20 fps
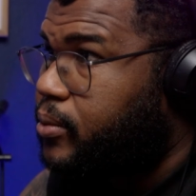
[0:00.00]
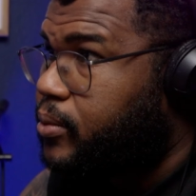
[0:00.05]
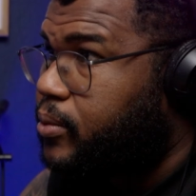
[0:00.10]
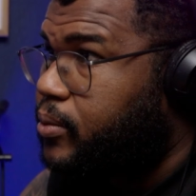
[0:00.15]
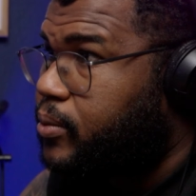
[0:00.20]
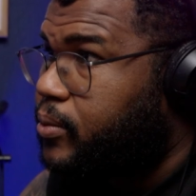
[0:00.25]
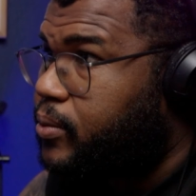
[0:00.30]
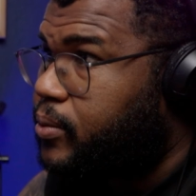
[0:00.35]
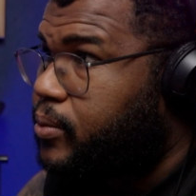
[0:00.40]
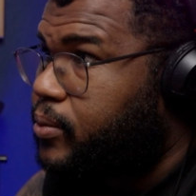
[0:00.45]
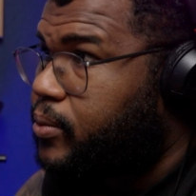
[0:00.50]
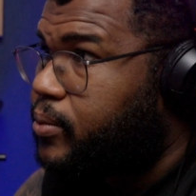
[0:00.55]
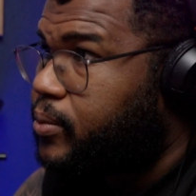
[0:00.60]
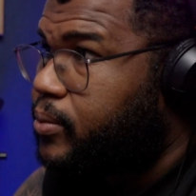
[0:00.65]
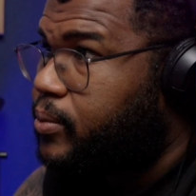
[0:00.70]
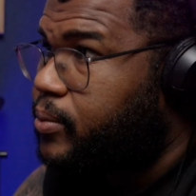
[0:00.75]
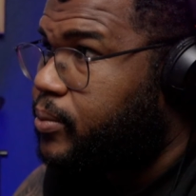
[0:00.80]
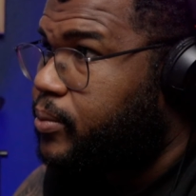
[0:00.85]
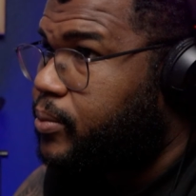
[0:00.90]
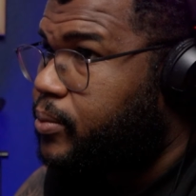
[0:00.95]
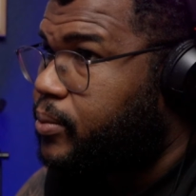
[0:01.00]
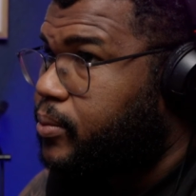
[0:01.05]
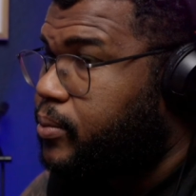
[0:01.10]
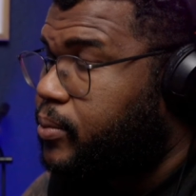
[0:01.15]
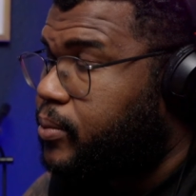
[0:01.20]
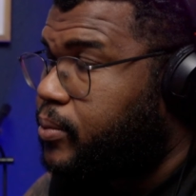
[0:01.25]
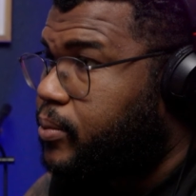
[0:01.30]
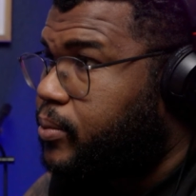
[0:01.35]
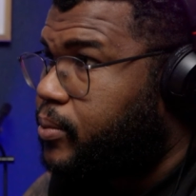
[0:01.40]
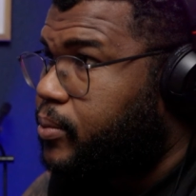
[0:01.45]

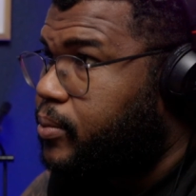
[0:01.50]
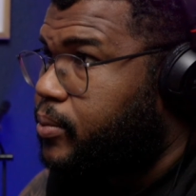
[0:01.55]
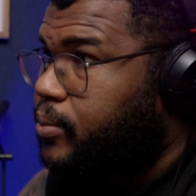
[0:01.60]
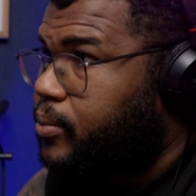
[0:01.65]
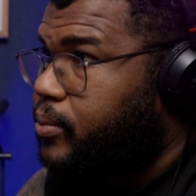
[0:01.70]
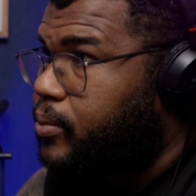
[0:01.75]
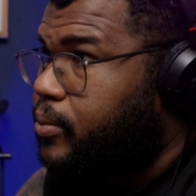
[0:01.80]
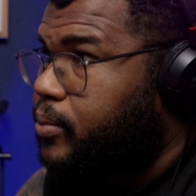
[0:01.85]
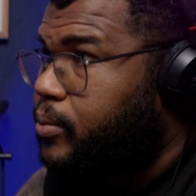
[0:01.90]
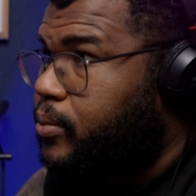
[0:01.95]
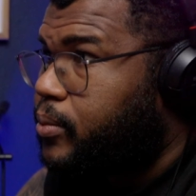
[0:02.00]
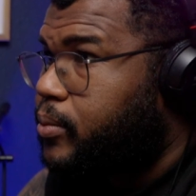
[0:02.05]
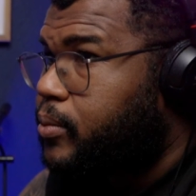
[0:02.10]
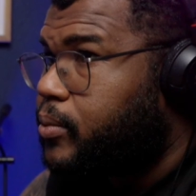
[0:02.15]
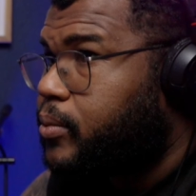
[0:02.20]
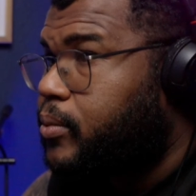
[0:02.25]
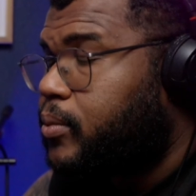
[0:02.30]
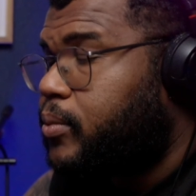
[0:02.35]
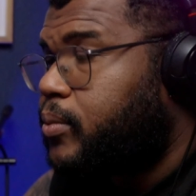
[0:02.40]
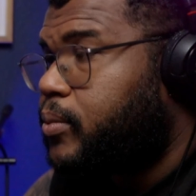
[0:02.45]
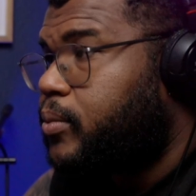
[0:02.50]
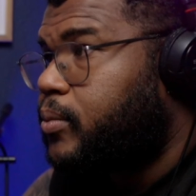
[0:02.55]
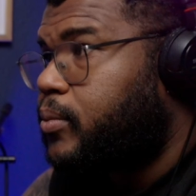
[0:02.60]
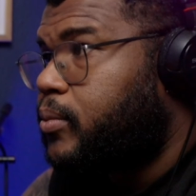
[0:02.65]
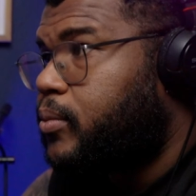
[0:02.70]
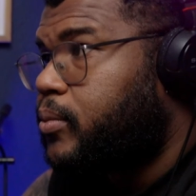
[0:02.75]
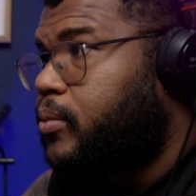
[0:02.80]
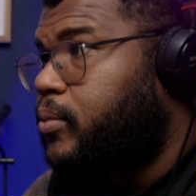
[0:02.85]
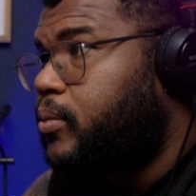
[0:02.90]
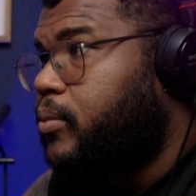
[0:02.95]

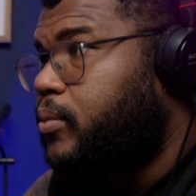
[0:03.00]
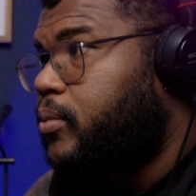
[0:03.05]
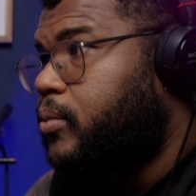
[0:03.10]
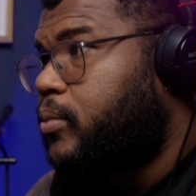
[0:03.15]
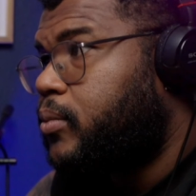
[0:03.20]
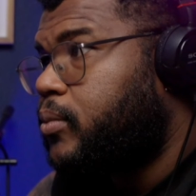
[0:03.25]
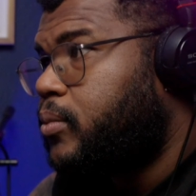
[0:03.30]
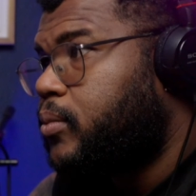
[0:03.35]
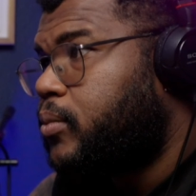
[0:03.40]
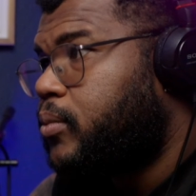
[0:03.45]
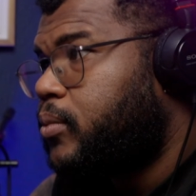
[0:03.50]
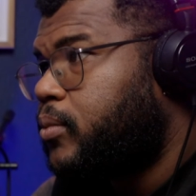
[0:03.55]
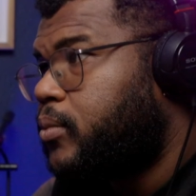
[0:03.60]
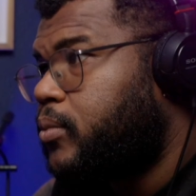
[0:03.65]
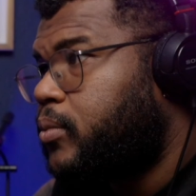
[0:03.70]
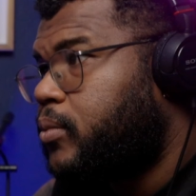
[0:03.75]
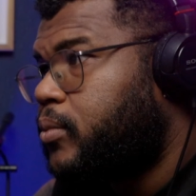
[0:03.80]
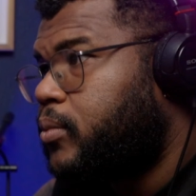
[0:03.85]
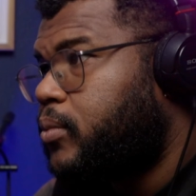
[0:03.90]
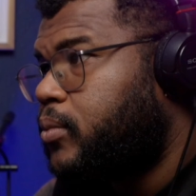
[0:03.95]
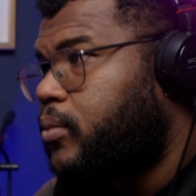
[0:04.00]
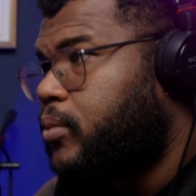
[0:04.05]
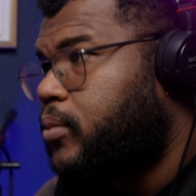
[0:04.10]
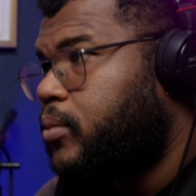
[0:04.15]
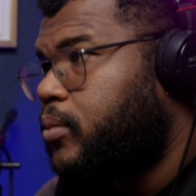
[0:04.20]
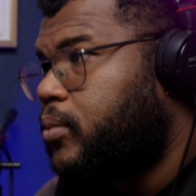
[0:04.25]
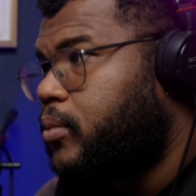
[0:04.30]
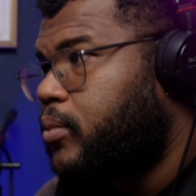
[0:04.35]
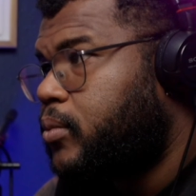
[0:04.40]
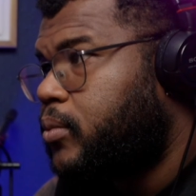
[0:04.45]

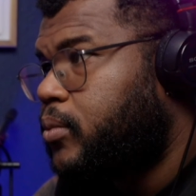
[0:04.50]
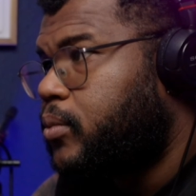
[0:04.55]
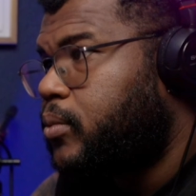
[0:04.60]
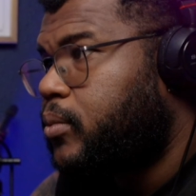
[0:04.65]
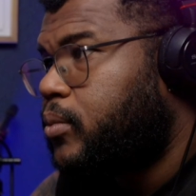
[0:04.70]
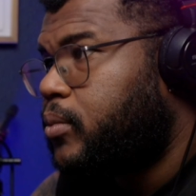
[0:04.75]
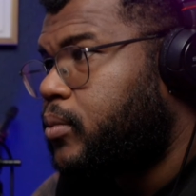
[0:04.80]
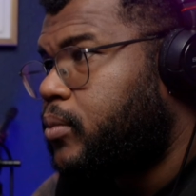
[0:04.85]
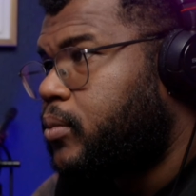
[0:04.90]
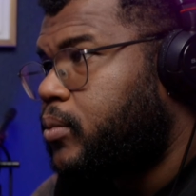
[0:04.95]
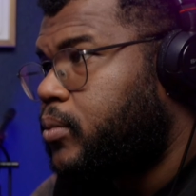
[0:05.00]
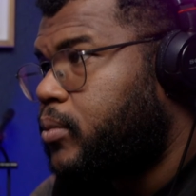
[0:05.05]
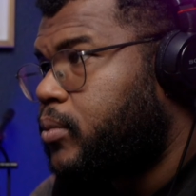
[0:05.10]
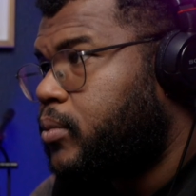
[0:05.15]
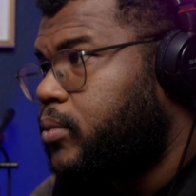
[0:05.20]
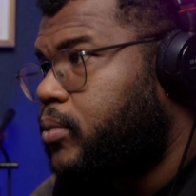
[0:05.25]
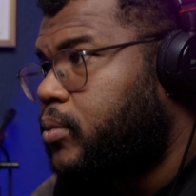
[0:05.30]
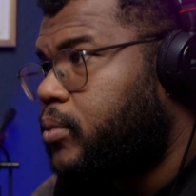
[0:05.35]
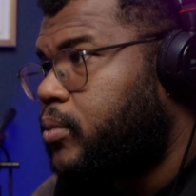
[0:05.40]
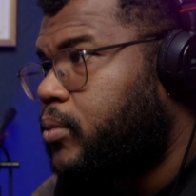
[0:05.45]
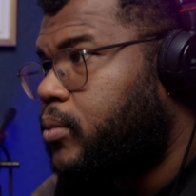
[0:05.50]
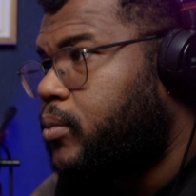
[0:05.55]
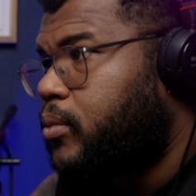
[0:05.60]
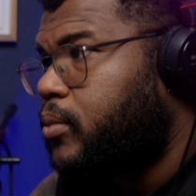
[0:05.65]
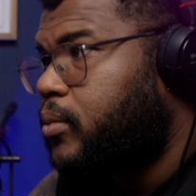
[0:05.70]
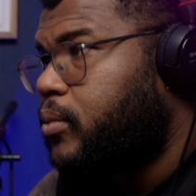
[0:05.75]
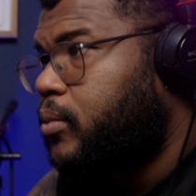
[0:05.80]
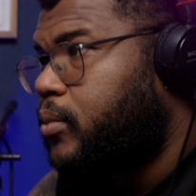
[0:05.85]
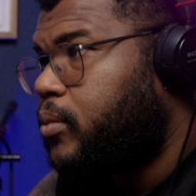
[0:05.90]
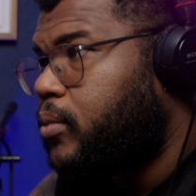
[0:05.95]

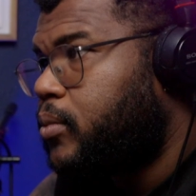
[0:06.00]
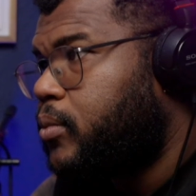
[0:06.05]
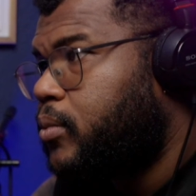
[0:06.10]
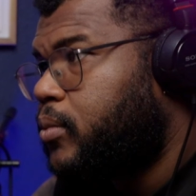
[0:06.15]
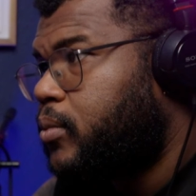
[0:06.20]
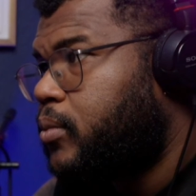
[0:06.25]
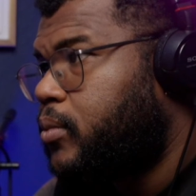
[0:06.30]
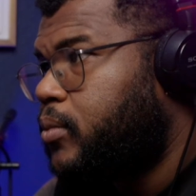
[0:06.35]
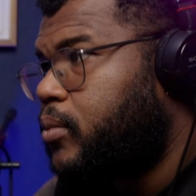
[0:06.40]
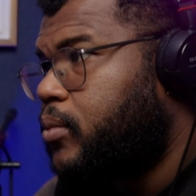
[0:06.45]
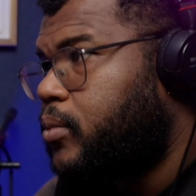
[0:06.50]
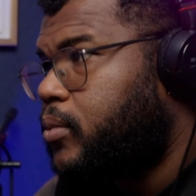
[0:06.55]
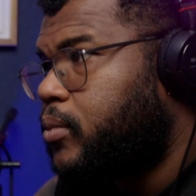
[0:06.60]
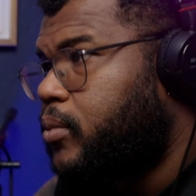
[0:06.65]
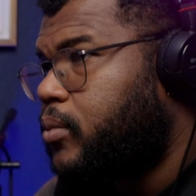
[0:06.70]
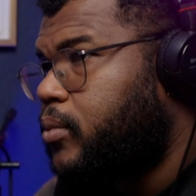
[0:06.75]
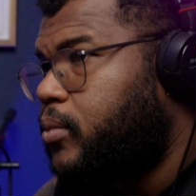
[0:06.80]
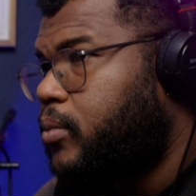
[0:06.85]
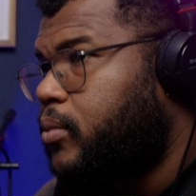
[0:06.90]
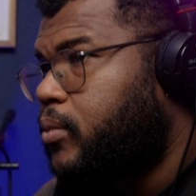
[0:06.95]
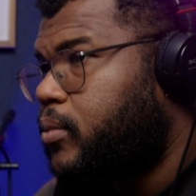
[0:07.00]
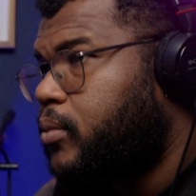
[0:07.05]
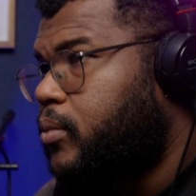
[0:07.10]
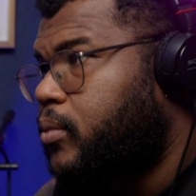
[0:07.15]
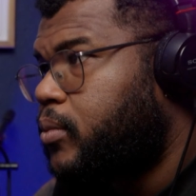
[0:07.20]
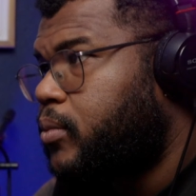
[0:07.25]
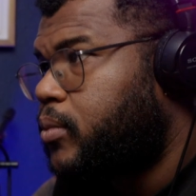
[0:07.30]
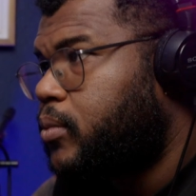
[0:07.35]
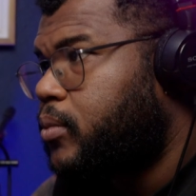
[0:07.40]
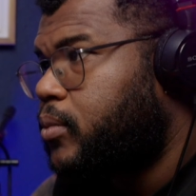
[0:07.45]

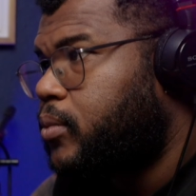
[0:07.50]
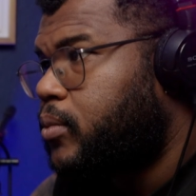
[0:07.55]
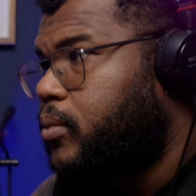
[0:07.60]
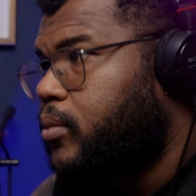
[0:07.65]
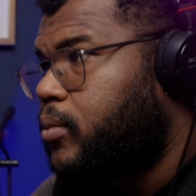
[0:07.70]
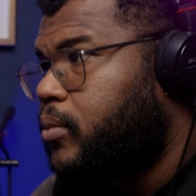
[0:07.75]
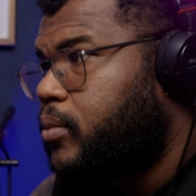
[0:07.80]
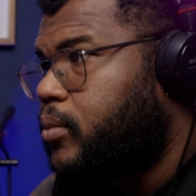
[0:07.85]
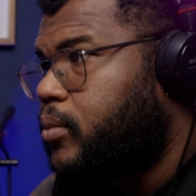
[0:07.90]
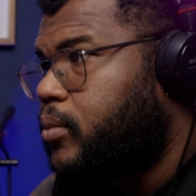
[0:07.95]
This person isn't speaking.